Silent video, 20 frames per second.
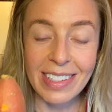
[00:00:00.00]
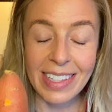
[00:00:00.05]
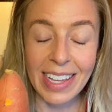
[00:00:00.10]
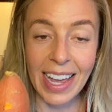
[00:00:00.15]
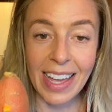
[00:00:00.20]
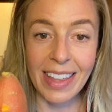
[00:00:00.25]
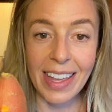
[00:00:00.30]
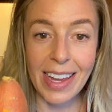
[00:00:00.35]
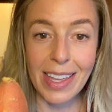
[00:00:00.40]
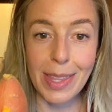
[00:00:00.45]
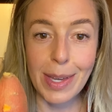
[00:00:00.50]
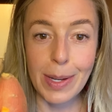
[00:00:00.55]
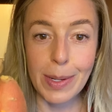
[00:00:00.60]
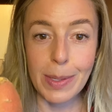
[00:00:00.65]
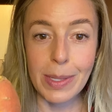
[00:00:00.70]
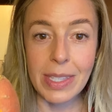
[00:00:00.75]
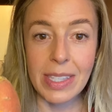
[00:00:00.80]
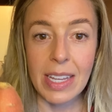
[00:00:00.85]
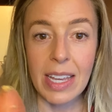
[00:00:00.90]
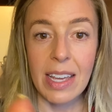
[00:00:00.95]
I like those
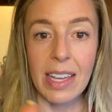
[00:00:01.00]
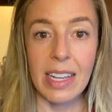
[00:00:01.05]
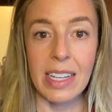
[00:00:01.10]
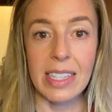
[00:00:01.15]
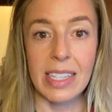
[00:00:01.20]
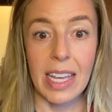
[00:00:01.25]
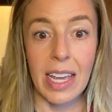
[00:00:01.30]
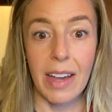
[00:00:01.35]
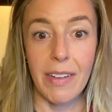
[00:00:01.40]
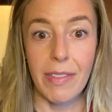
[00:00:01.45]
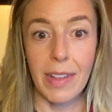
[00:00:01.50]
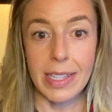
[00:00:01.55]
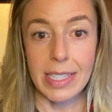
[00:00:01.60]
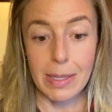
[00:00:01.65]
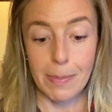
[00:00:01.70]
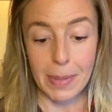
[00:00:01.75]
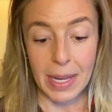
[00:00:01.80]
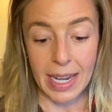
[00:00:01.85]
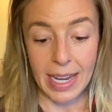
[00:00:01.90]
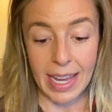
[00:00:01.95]
because they have lots
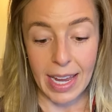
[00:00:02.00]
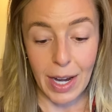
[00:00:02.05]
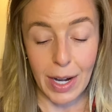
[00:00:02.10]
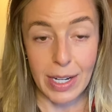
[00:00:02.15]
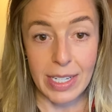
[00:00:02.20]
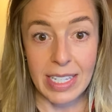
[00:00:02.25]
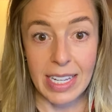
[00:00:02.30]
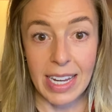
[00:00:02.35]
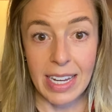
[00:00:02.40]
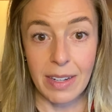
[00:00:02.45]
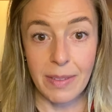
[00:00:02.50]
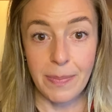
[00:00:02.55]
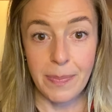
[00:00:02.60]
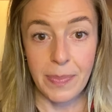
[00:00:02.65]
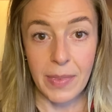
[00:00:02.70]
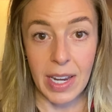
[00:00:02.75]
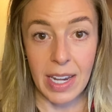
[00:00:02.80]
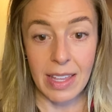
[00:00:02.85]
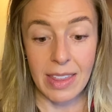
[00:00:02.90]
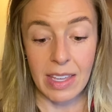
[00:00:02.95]
of beta carotene.
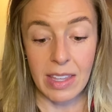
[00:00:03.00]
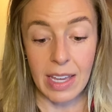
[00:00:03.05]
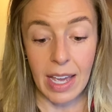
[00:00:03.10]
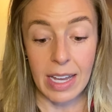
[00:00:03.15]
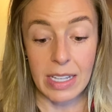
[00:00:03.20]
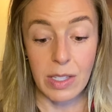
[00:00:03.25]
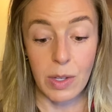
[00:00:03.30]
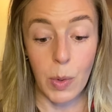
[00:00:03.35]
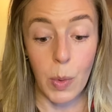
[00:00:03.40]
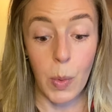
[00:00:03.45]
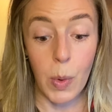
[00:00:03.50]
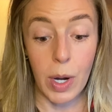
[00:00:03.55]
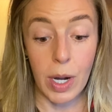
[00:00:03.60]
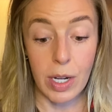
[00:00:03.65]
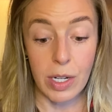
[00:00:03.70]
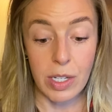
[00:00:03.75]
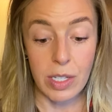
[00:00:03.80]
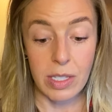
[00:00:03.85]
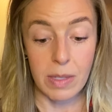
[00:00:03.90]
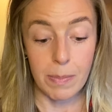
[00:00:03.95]
Anything that has
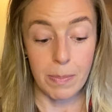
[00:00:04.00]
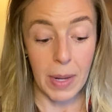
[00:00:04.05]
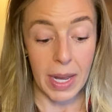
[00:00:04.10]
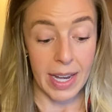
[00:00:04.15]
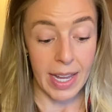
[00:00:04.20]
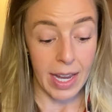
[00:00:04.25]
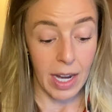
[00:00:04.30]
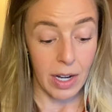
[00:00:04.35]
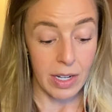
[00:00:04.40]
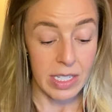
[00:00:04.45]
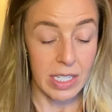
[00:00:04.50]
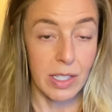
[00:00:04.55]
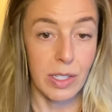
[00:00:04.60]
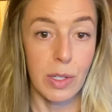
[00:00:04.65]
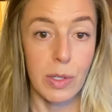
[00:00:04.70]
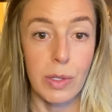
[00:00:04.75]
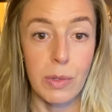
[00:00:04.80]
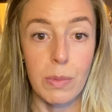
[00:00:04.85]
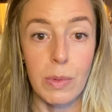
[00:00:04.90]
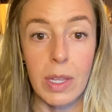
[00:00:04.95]
orange is beta carotene, so
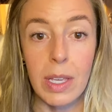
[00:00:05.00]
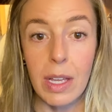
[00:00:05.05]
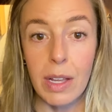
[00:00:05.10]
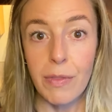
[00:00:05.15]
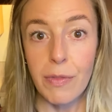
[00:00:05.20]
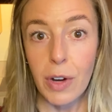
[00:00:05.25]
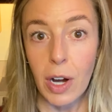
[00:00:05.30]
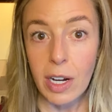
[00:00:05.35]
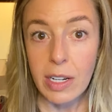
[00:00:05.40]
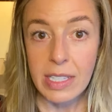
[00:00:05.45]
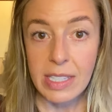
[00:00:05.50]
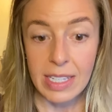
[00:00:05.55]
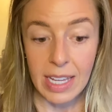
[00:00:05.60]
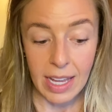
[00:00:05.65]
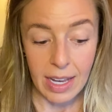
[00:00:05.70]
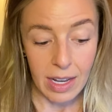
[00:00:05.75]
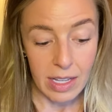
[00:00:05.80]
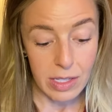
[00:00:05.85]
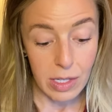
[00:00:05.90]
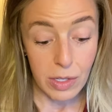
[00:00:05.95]
it's really good for our
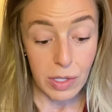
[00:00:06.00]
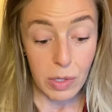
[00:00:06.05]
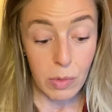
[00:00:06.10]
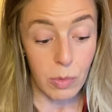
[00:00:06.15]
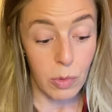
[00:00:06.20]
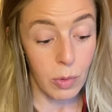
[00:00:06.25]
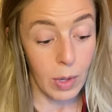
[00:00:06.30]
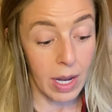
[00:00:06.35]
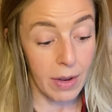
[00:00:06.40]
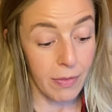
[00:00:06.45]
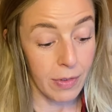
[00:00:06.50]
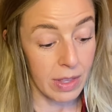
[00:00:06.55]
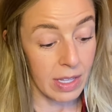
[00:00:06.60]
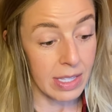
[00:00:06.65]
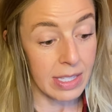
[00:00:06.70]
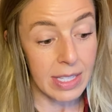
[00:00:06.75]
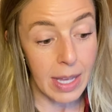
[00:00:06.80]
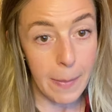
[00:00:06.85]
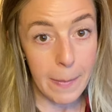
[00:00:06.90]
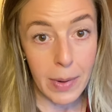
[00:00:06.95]
skin. It's also great for the
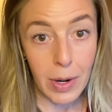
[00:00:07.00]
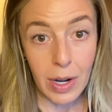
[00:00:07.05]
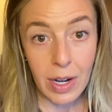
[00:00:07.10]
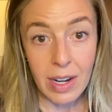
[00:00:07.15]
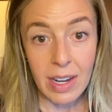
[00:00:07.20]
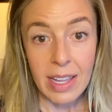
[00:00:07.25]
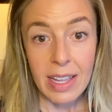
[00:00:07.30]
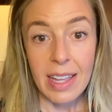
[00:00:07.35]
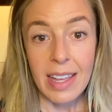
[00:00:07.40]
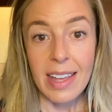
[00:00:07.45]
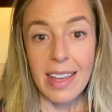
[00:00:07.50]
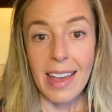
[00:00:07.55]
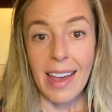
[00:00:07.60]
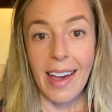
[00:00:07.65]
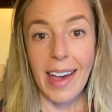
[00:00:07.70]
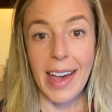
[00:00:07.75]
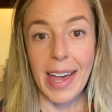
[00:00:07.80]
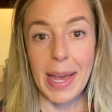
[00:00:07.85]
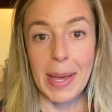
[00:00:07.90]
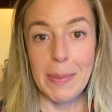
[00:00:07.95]
summer
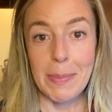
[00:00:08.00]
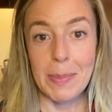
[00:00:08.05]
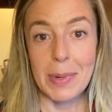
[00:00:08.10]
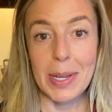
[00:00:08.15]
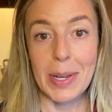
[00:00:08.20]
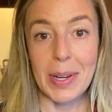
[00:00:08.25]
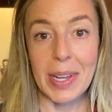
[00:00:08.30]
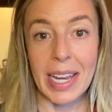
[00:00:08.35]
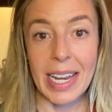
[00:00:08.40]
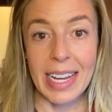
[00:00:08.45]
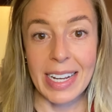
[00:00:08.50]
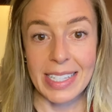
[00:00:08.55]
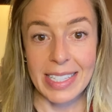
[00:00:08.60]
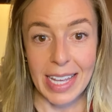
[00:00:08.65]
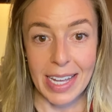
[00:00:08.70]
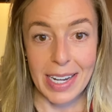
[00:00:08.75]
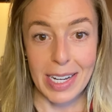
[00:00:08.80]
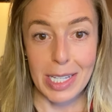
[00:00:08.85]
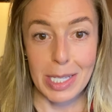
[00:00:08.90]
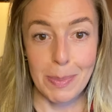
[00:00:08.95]
when you're getting
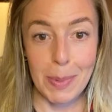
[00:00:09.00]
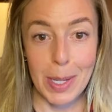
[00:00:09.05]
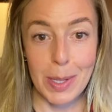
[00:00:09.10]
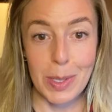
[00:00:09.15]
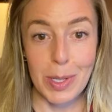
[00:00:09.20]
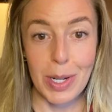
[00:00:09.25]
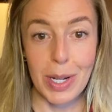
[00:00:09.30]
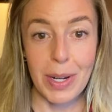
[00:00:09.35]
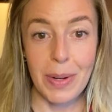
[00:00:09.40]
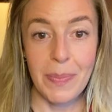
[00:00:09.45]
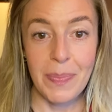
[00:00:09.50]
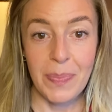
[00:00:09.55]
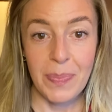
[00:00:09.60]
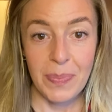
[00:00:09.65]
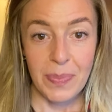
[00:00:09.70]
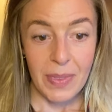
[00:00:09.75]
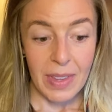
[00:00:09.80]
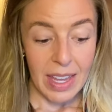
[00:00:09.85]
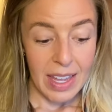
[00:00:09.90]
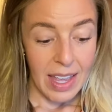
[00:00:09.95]
sun exposure.
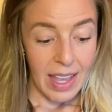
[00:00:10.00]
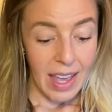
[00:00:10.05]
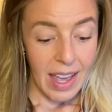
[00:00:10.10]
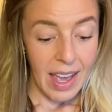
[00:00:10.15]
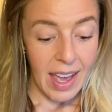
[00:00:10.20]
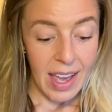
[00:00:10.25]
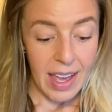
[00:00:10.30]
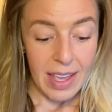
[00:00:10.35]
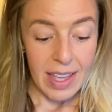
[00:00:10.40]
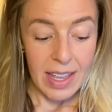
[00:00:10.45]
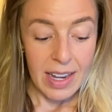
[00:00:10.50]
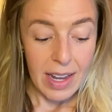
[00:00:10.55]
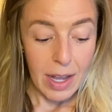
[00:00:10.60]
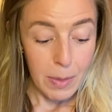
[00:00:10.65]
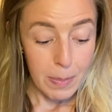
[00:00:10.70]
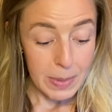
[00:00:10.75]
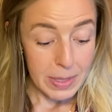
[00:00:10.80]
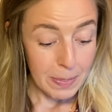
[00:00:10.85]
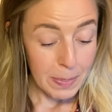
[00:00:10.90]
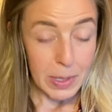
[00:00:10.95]
It
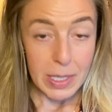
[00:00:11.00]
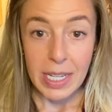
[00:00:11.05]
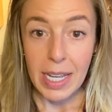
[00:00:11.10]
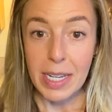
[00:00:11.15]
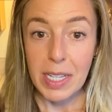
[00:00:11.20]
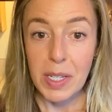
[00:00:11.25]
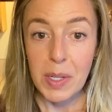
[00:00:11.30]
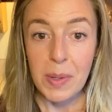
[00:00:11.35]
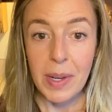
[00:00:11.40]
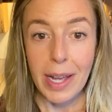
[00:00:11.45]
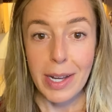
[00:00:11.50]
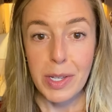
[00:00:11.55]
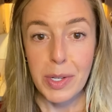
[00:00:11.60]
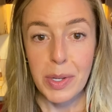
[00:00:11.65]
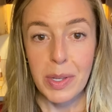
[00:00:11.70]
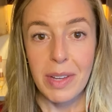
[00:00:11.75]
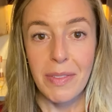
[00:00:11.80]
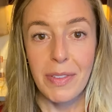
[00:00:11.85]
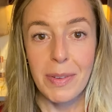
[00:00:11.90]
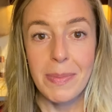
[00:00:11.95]
helps protect you
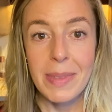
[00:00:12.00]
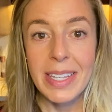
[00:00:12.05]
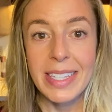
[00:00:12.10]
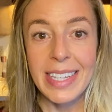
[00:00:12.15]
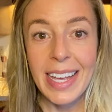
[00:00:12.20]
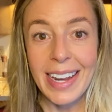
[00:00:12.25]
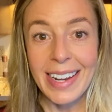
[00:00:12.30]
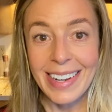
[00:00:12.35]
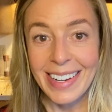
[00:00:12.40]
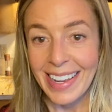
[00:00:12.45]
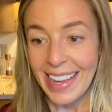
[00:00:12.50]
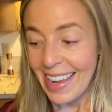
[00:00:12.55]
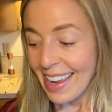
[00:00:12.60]
naturally from the sun.